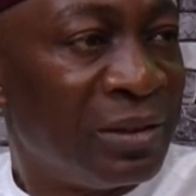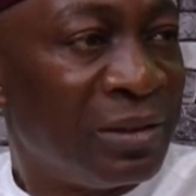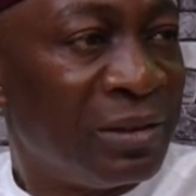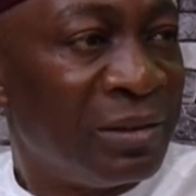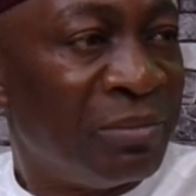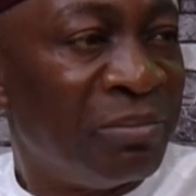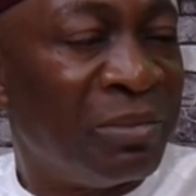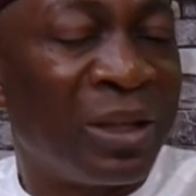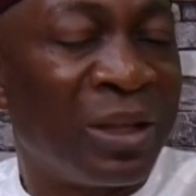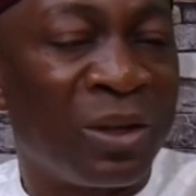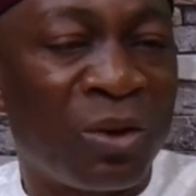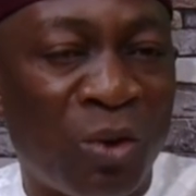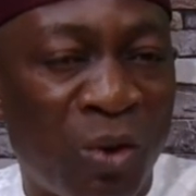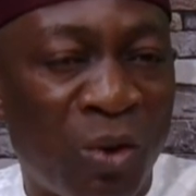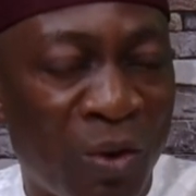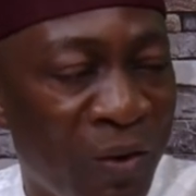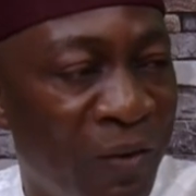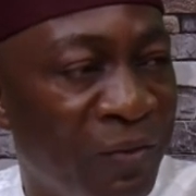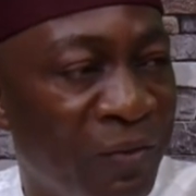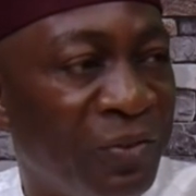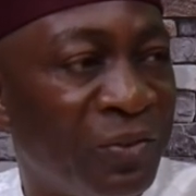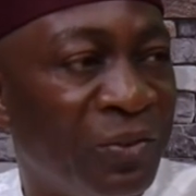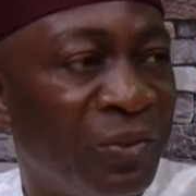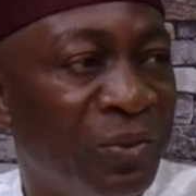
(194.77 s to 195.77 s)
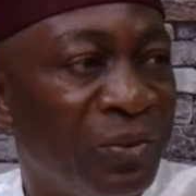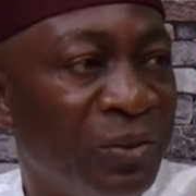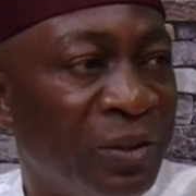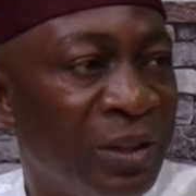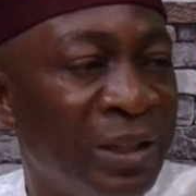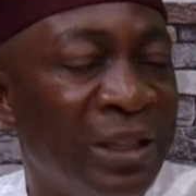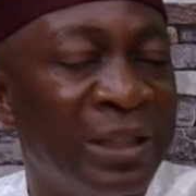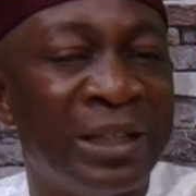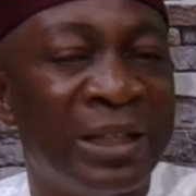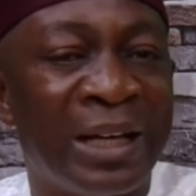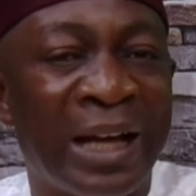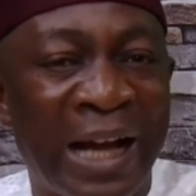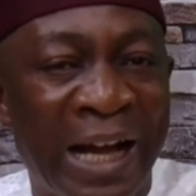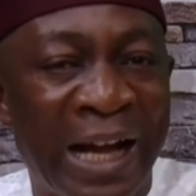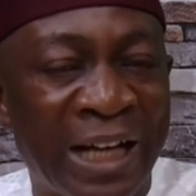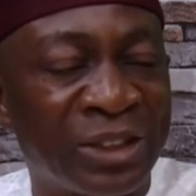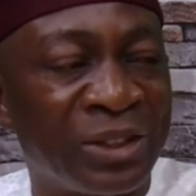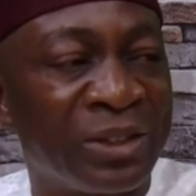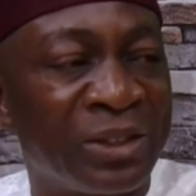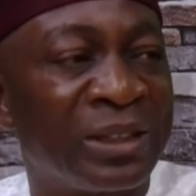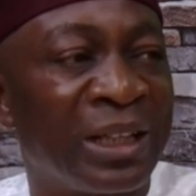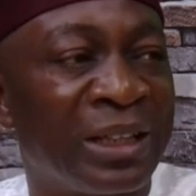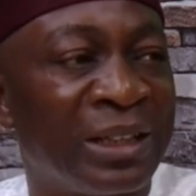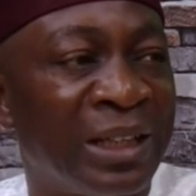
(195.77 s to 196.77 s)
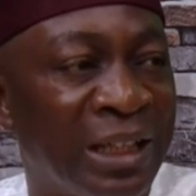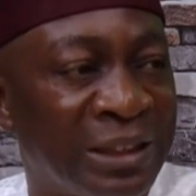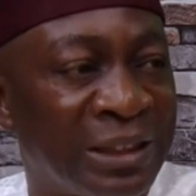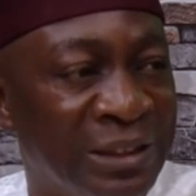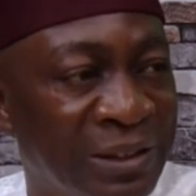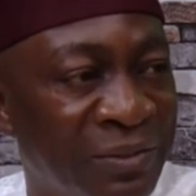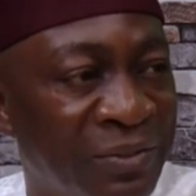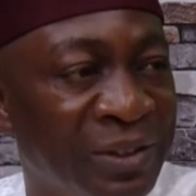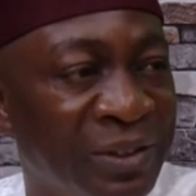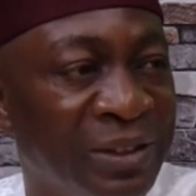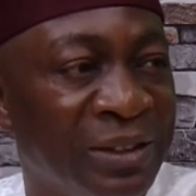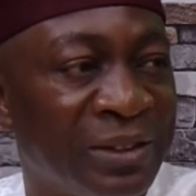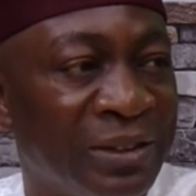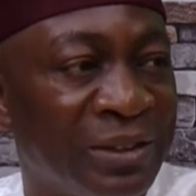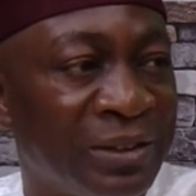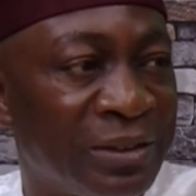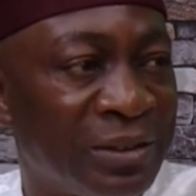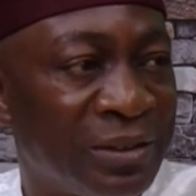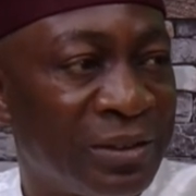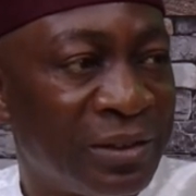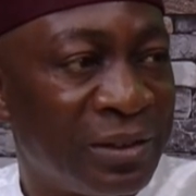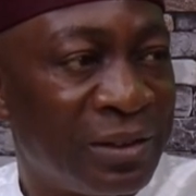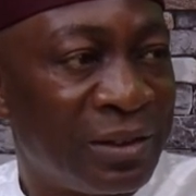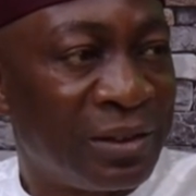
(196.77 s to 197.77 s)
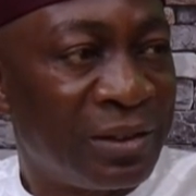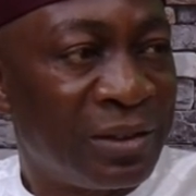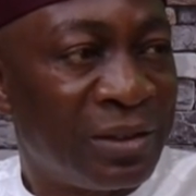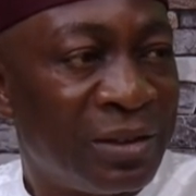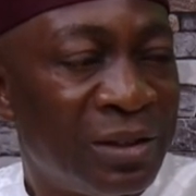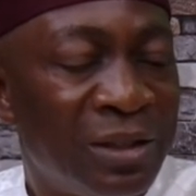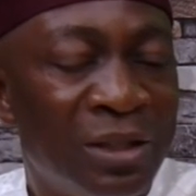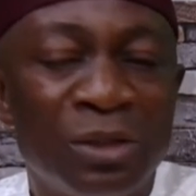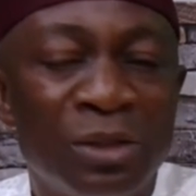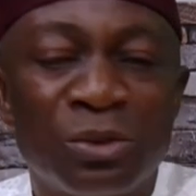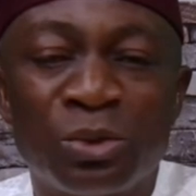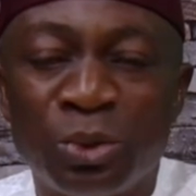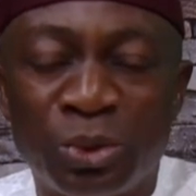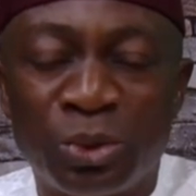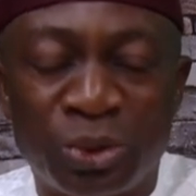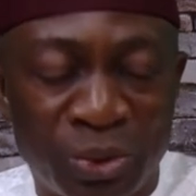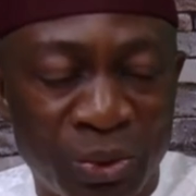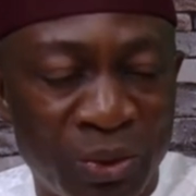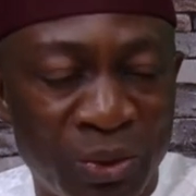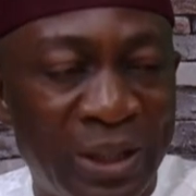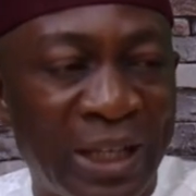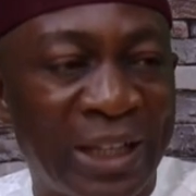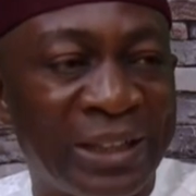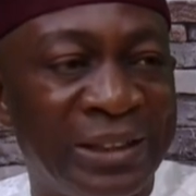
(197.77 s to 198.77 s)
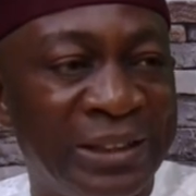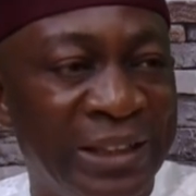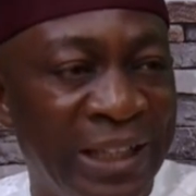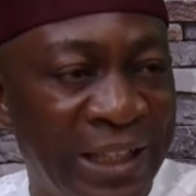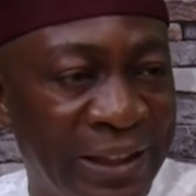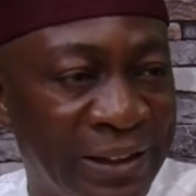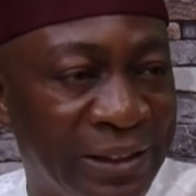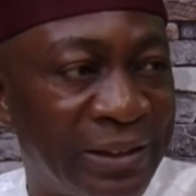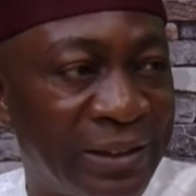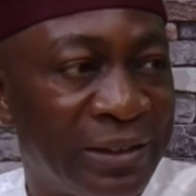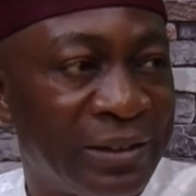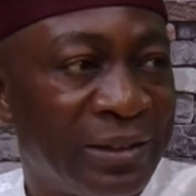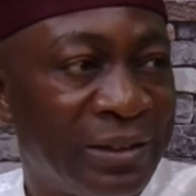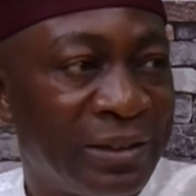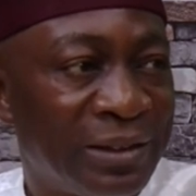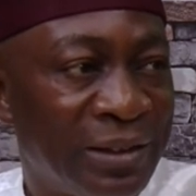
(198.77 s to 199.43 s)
but colorful in actions and activities to show that yes,